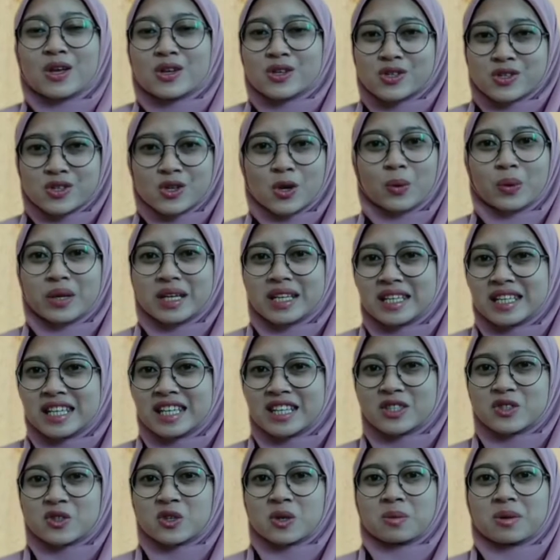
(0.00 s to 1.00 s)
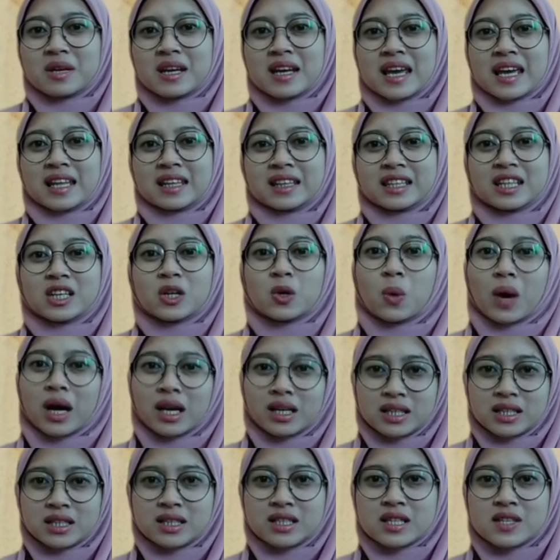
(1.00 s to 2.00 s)
So we need to emulate the
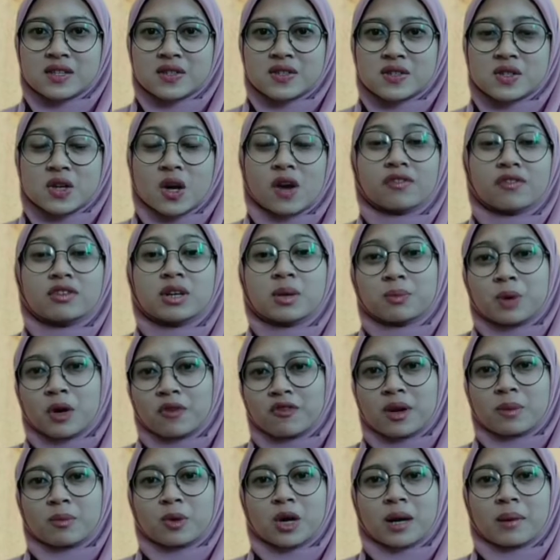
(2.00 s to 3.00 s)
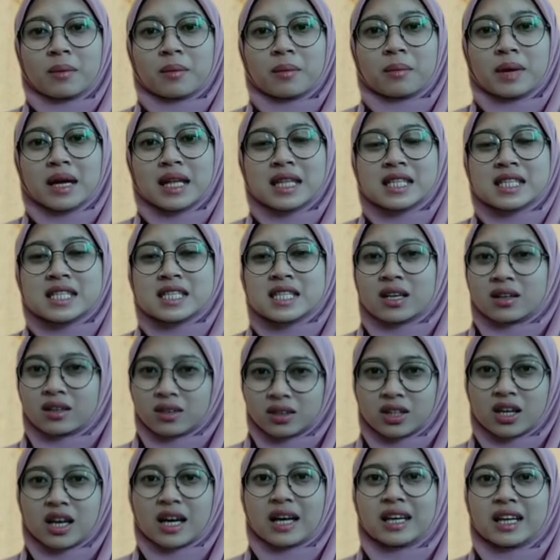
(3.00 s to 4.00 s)
qualities of the Prophet Muhammad
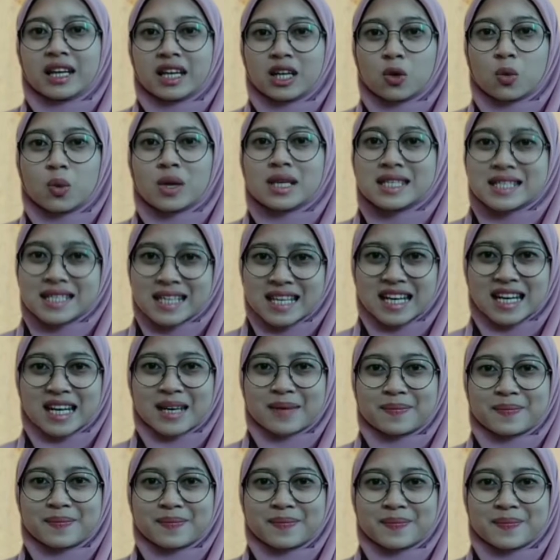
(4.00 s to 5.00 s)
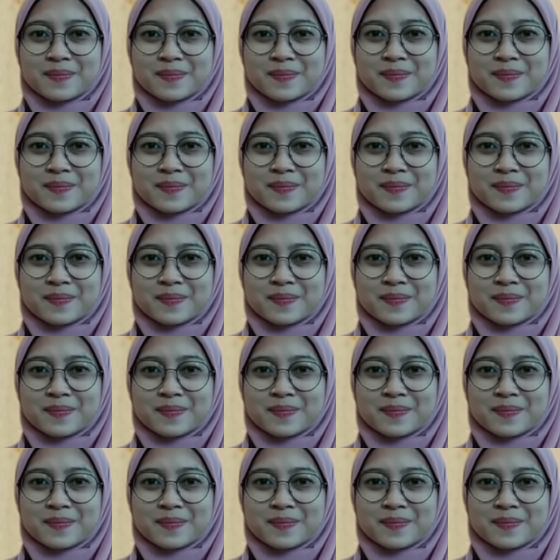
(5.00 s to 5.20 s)
sallallahu alaihi wasallam.